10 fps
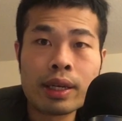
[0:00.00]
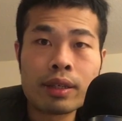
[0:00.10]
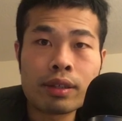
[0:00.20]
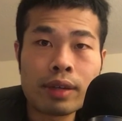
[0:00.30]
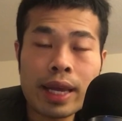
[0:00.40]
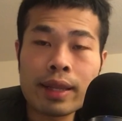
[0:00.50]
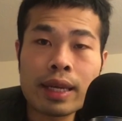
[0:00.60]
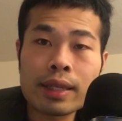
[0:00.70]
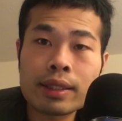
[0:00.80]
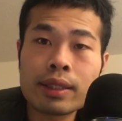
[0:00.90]
So yeah,
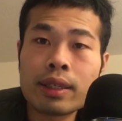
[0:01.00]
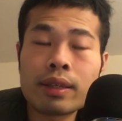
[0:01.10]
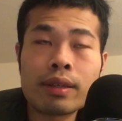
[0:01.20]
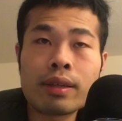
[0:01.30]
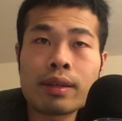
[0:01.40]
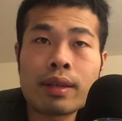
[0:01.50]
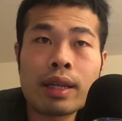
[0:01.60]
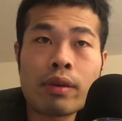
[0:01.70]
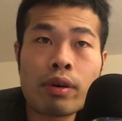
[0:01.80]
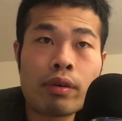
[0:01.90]
that's the thing I
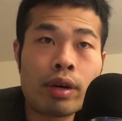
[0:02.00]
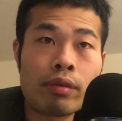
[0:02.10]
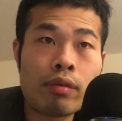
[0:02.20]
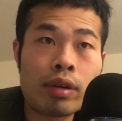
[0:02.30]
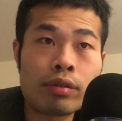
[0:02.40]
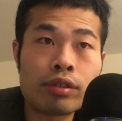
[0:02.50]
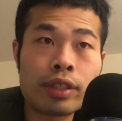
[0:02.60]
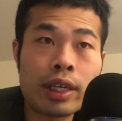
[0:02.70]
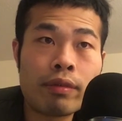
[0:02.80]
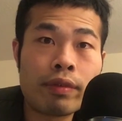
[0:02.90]
want to
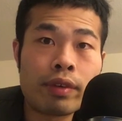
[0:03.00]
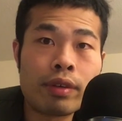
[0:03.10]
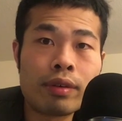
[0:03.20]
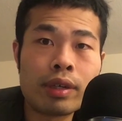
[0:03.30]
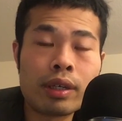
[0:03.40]
share with you,